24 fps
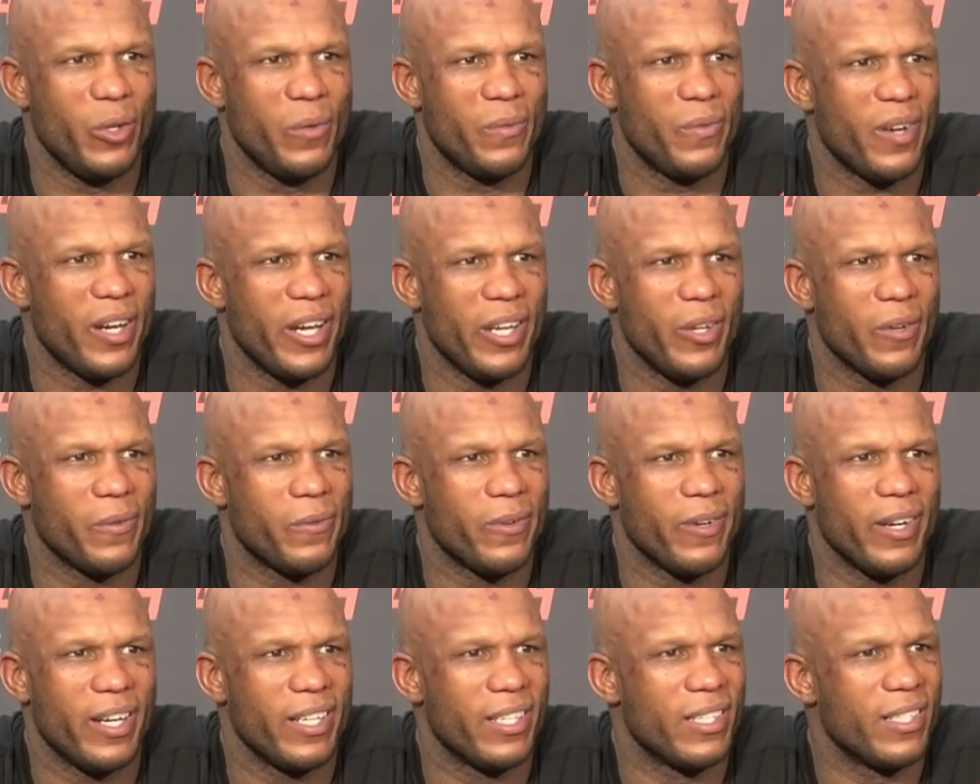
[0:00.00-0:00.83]
You fight your
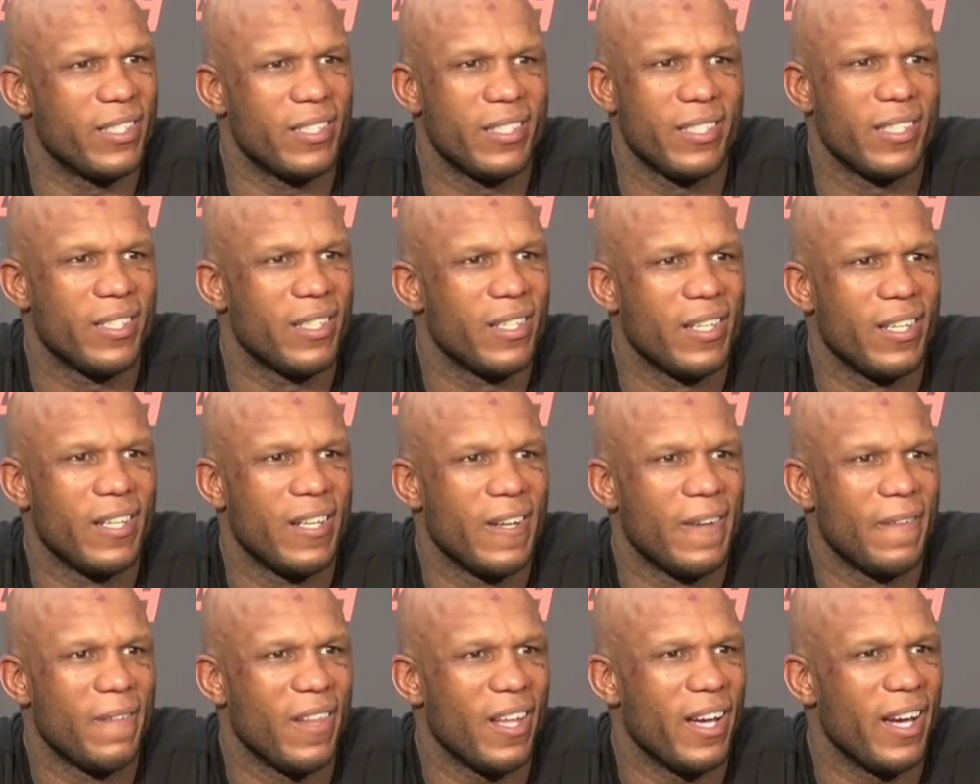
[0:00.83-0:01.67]
friend
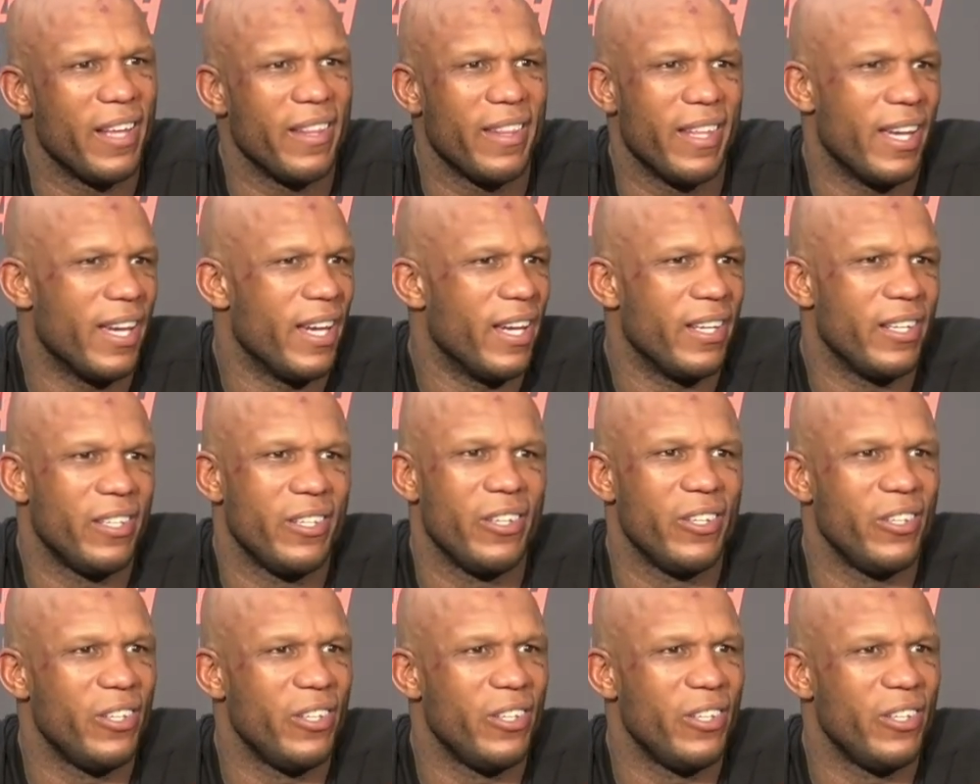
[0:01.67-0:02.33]
like that,